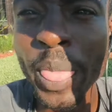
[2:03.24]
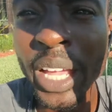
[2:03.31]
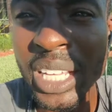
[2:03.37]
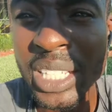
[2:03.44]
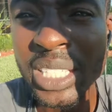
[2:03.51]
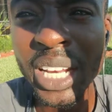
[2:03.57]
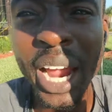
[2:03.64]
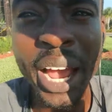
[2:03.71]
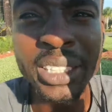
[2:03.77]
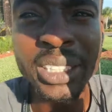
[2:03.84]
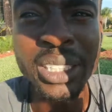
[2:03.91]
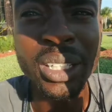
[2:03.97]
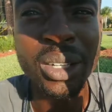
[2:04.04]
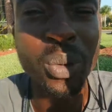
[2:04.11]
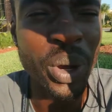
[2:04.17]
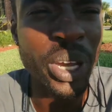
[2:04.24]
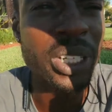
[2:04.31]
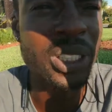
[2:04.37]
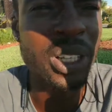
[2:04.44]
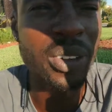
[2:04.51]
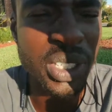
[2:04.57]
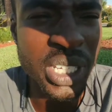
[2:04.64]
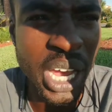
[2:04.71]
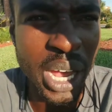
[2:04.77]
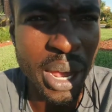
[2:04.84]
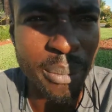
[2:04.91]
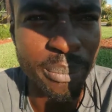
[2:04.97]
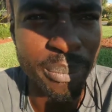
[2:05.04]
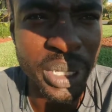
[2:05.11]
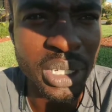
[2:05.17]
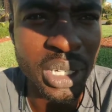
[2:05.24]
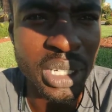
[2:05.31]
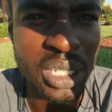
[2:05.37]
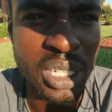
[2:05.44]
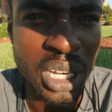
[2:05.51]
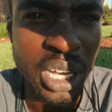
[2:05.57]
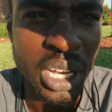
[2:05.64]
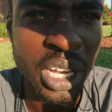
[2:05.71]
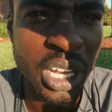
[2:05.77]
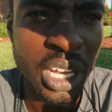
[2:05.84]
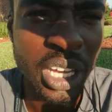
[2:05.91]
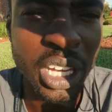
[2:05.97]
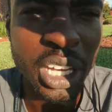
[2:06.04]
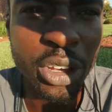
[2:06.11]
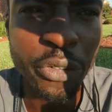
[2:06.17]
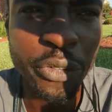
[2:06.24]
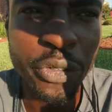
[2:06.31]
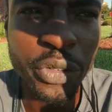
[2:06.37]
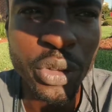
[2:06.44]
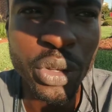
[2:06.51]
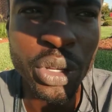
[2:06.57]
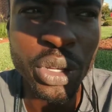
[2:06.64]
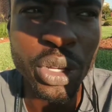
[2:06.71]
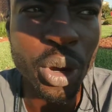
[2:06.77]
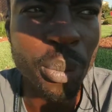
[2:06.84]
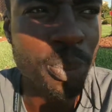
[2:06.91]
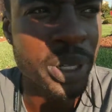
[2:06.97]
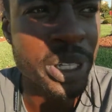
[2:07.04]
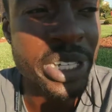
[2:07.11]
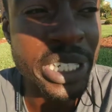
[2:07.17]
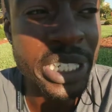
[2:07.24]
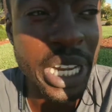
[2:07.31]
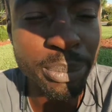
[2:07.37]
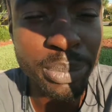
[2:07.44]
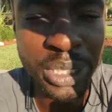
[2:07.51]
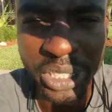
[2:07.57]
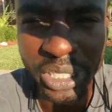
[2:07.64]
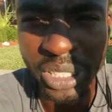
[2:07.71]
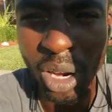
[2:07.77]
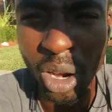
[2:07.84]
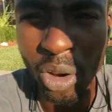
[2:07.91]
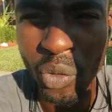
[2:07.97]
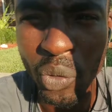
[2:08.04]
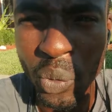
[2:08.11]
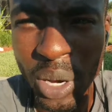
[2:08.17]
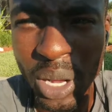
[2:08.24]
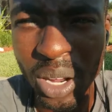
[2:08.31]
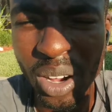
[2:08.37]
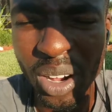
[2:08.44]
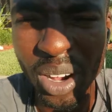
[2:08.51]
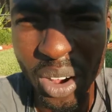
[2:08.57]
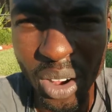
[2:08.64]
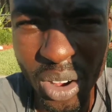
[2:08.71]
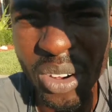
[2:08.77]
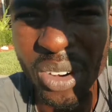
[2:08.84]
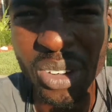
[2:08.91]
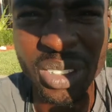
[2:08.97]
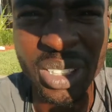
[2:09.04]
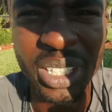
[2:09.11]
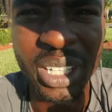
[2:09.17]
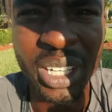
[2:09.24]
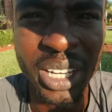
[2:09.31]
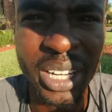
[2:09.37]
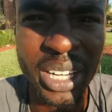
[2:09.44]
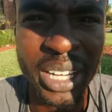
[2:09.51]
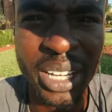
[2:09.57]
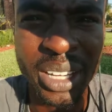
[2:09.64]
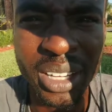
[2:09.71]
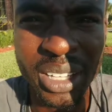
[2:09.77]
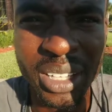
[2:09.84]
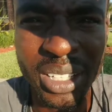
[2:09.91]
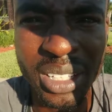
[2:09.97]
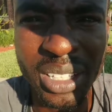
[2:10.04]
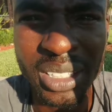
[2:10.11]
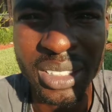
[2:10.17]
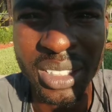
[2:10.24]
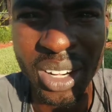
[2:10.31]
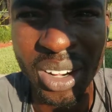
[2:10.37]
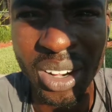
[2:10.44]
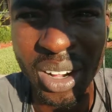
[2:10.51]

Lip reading: is it actually a waste of time? Because if your perception of what occurred is